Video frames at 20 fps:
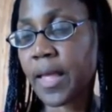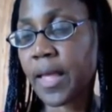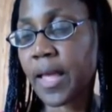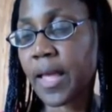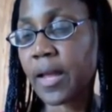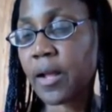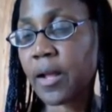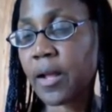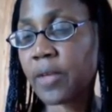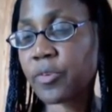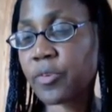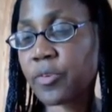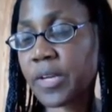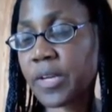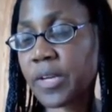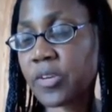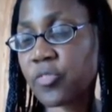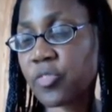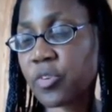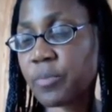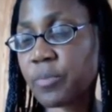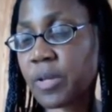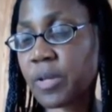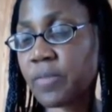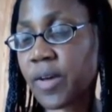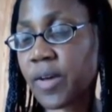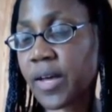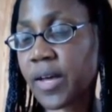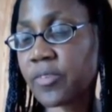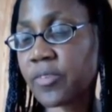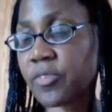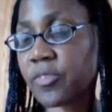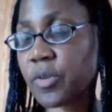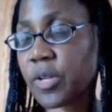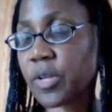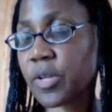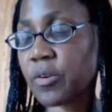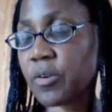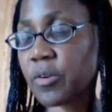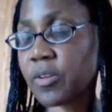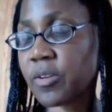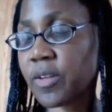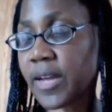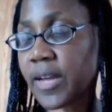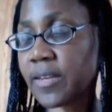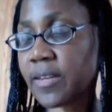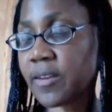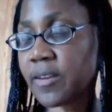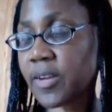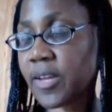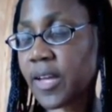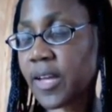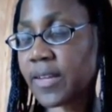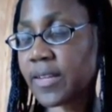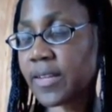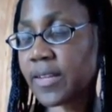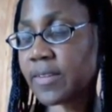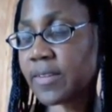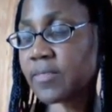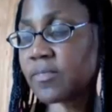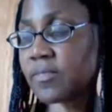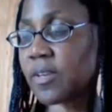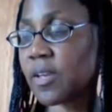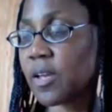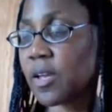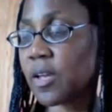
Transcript: And also a patient should be advised to adhere to dietary guidelines,